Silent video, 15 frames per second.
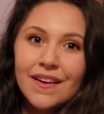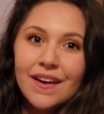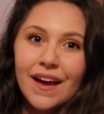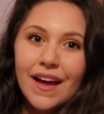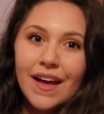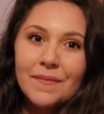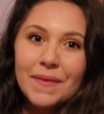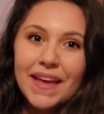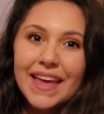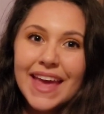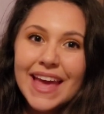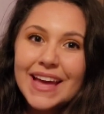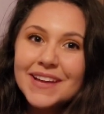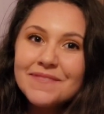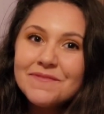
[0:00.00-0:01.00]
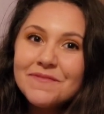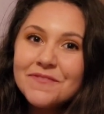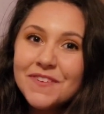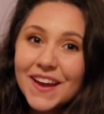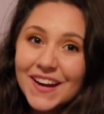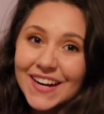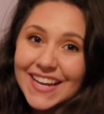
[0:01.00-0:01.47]
I am
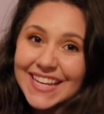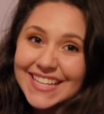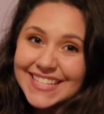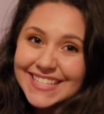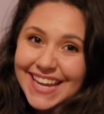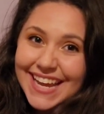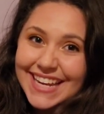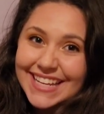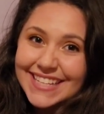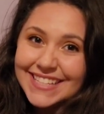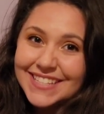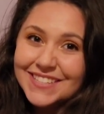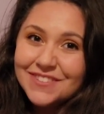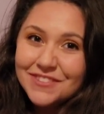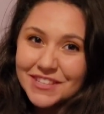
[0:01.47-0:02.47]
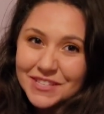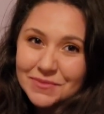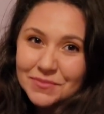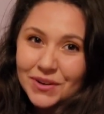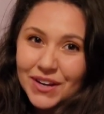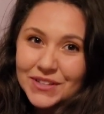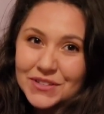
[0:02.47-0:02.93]
very excited to do this
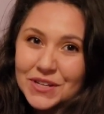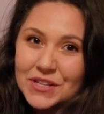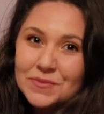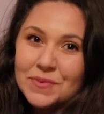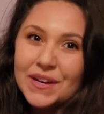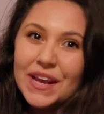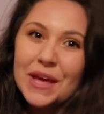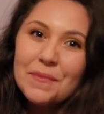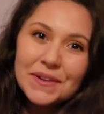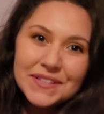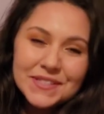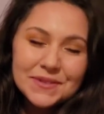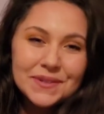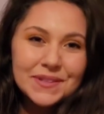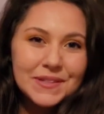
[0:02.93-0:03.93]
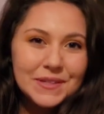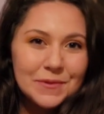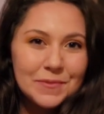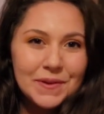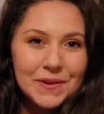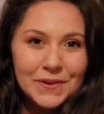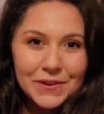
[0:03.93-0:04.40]
project, but I am also a little
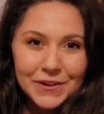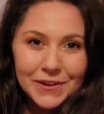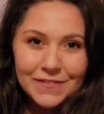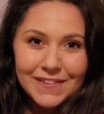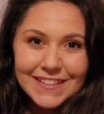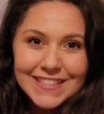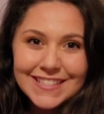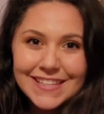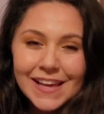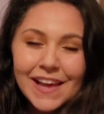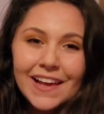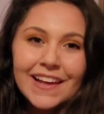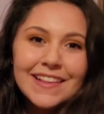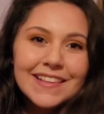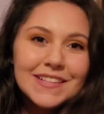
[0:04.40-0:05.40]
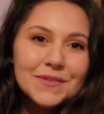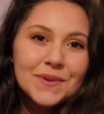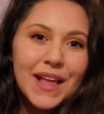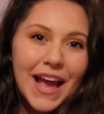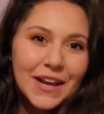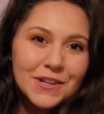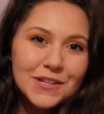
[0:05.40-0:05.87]
bit nervous. This will
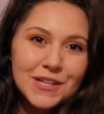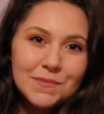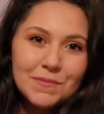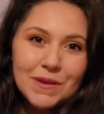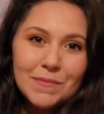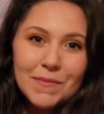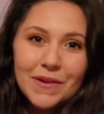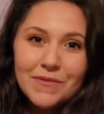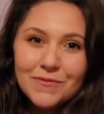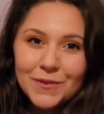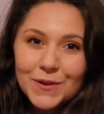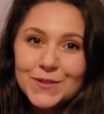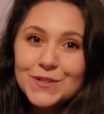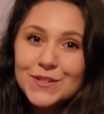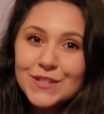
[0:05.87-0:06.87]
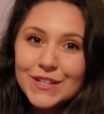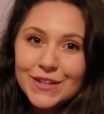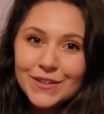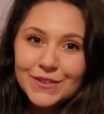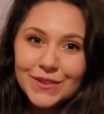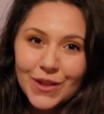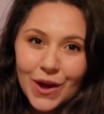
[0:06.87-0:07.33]
actually be my first
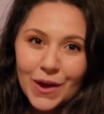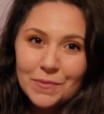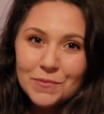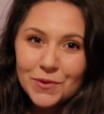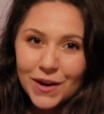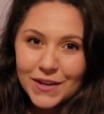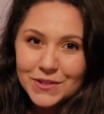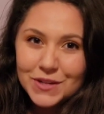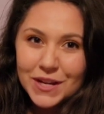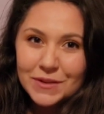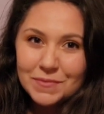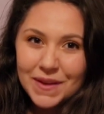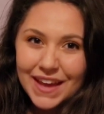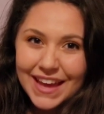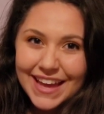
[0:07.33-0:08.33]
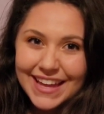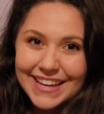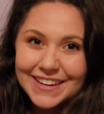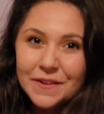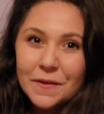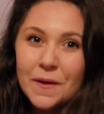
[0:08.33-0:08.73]
year-long Project Pan,